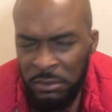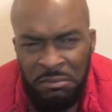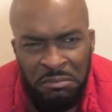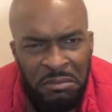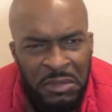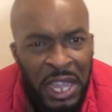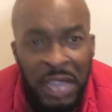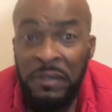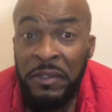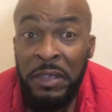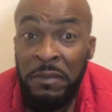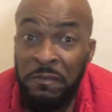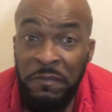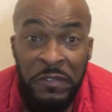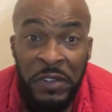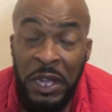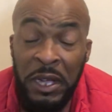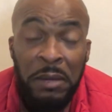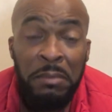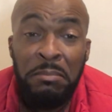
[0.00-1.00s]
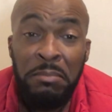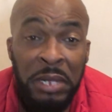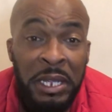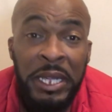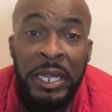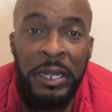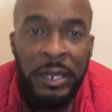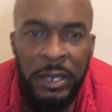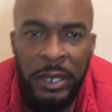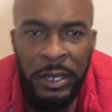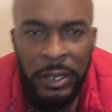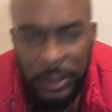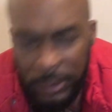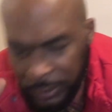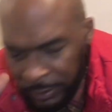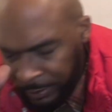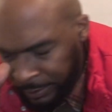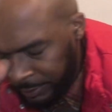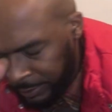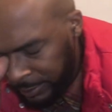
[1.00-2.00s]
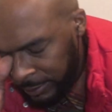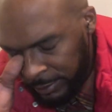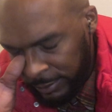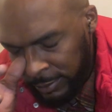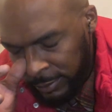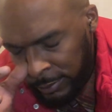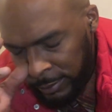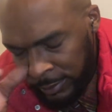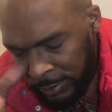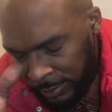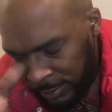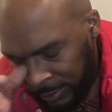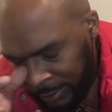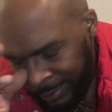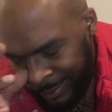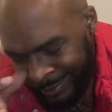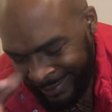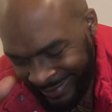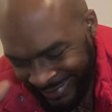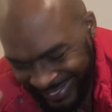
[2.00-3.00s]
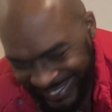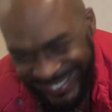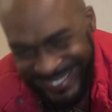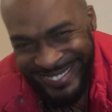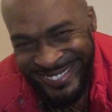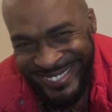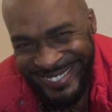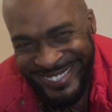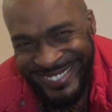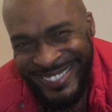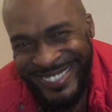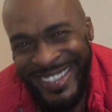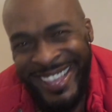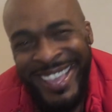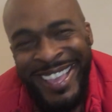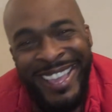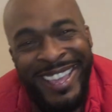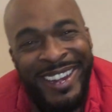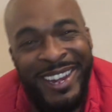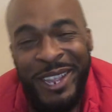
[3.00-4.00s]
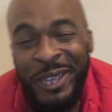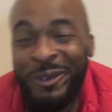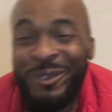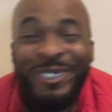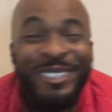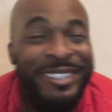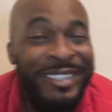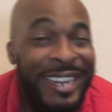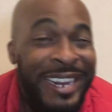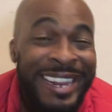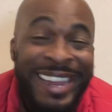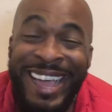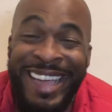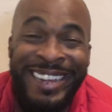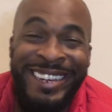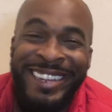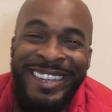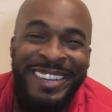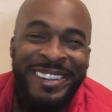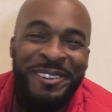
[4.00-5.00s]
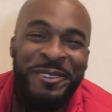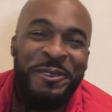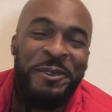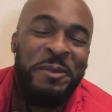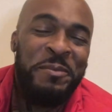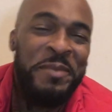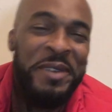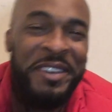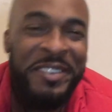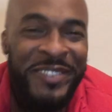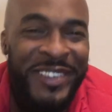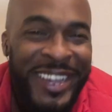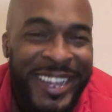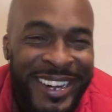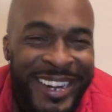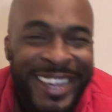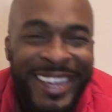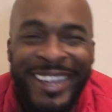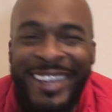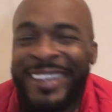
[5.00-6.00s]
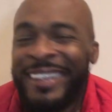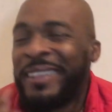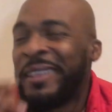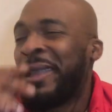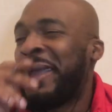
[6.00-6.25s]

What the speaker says: Never even fucking blinked, nigga. Nigga was just locked in on her motherfucking ass.